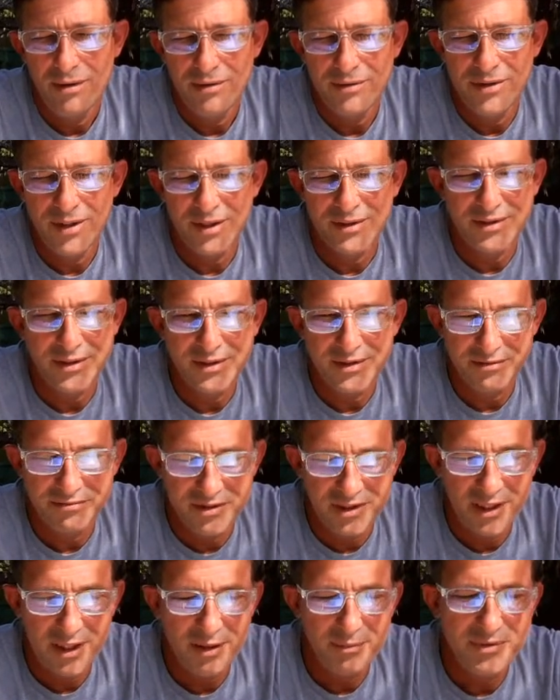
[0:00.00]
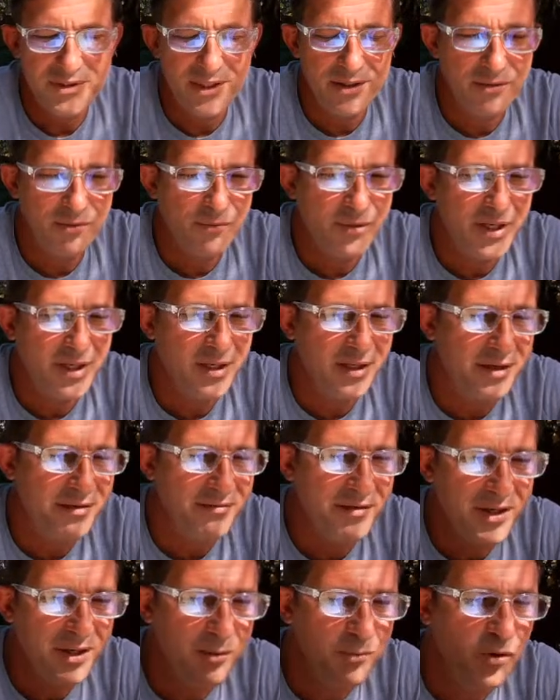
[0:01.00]
dozens of types that are readily
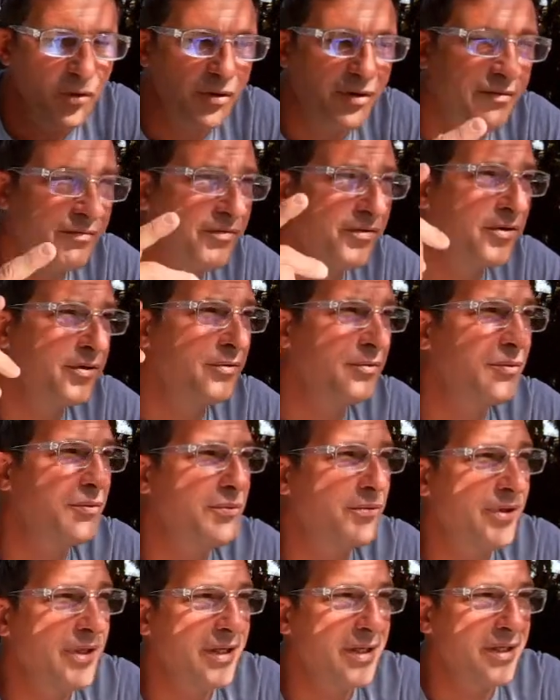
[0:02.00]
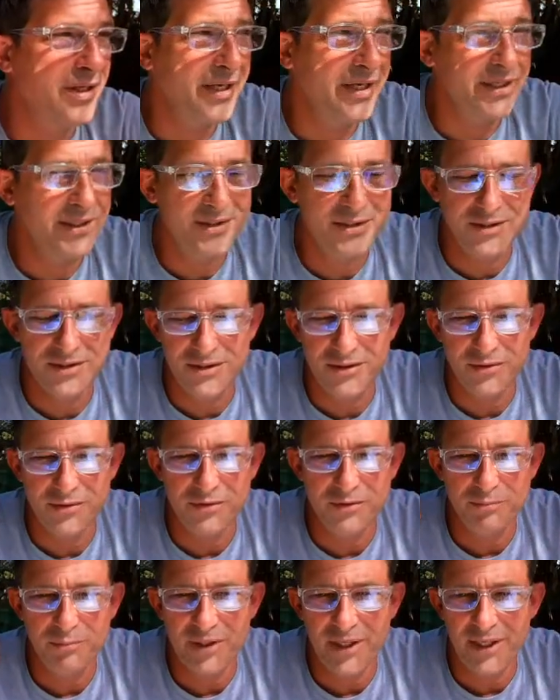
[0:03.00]
available. If you need links
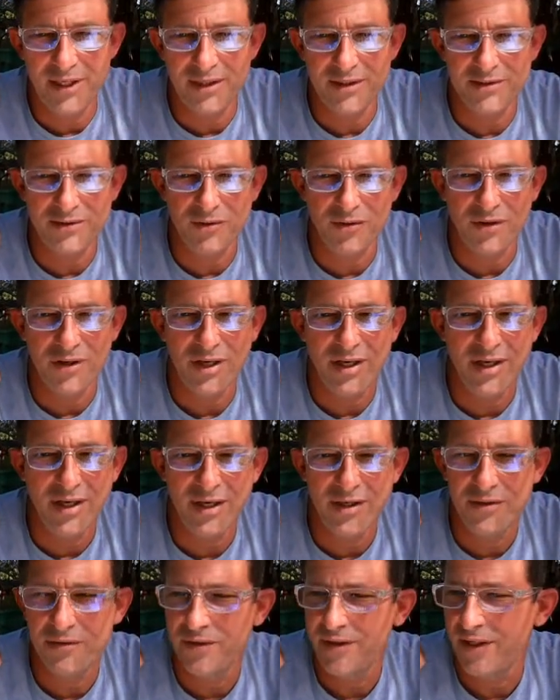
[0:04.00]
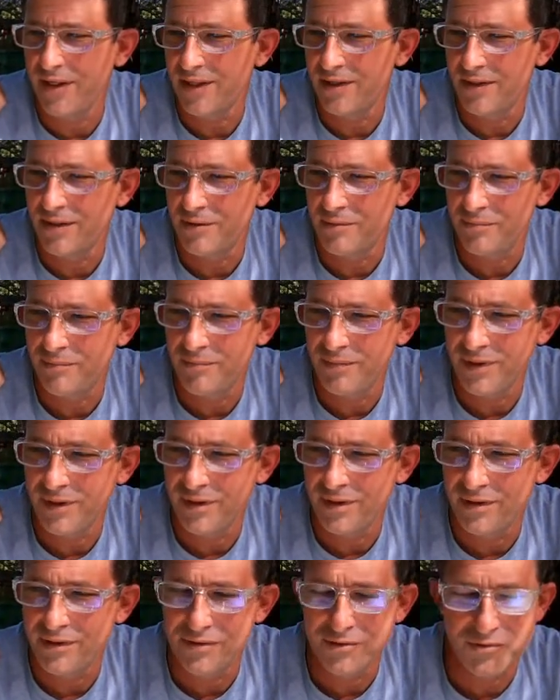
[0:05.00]
to bananas online, you can get them
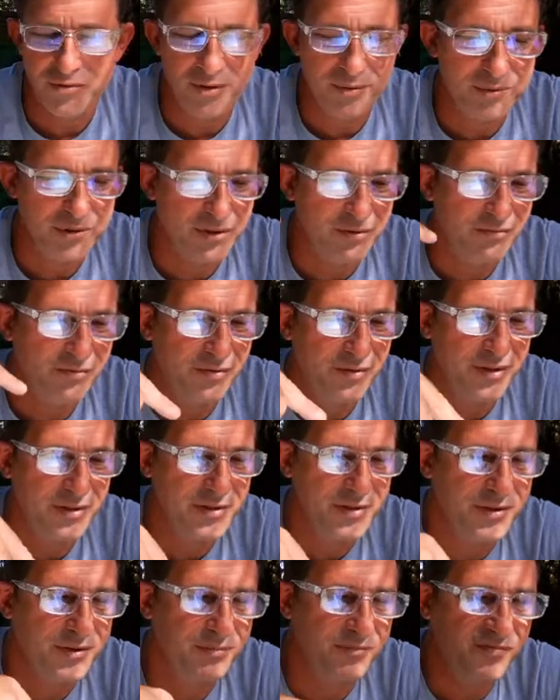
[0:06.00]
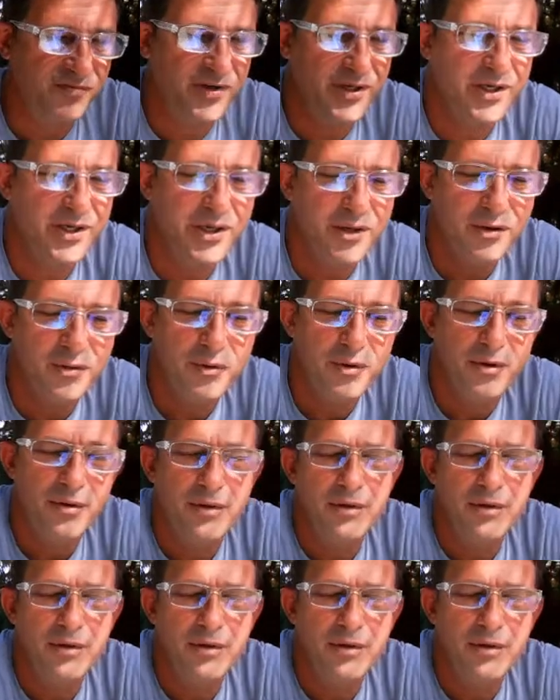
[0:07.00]
in the description for this video.